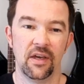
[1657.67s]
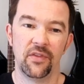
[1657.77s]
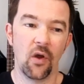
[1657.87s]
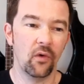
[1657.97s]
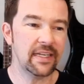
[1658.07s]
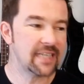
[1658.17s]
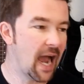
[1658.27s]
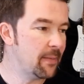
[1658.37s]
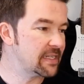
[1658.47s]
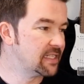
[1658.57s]
The only
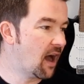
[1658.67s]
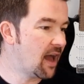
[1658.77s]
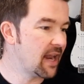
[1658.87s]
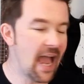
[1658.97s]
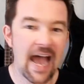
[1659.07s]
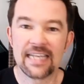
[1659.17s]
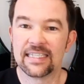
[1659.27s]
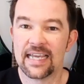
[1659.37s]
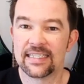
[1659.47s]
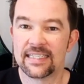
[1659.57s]
time it's not as
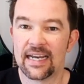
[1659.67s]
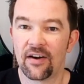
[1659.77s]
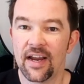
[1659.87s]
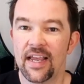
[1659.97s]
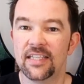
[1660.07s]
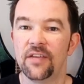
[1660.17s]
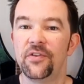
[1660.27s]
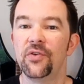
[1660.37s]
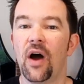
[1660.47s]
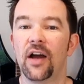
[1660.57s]
necessary is if
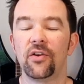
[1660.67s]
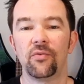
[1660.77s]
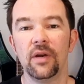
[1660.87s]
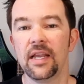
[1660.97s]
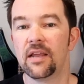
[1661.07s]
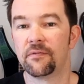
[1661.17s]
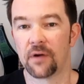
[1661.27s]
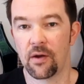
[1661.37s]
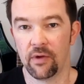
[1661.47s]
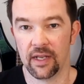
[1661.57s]
you hunt really
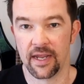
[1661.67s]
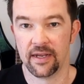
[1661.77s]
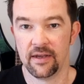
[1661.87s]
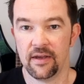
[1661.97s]
infrequently.